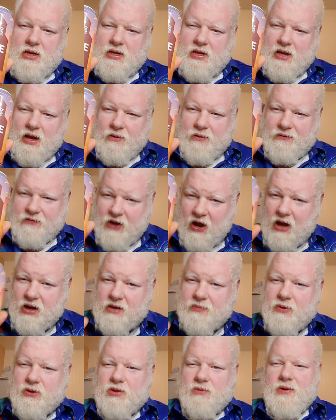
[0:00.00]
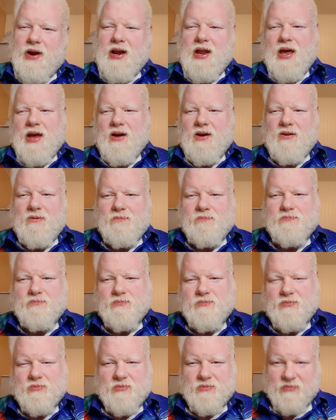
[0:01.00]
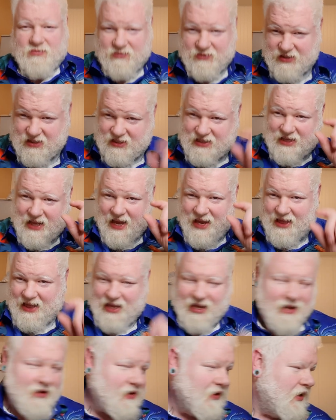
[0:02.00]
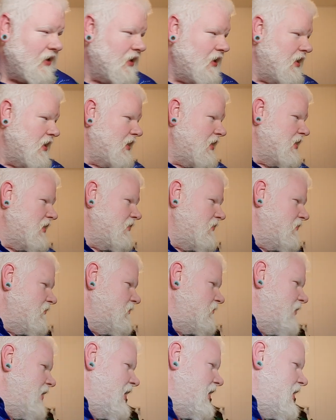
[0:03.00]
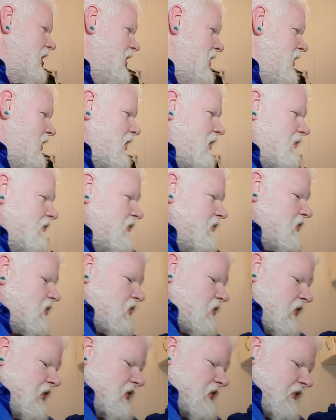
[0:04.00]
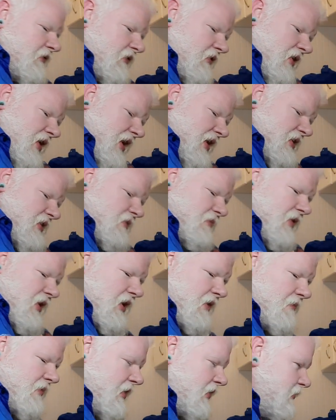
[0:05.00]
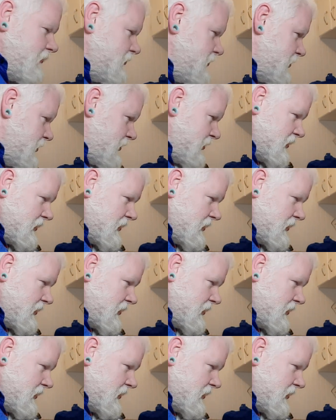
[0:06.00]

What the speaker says: Now, we've talked about the Red Ale slightly when Christopher asked me about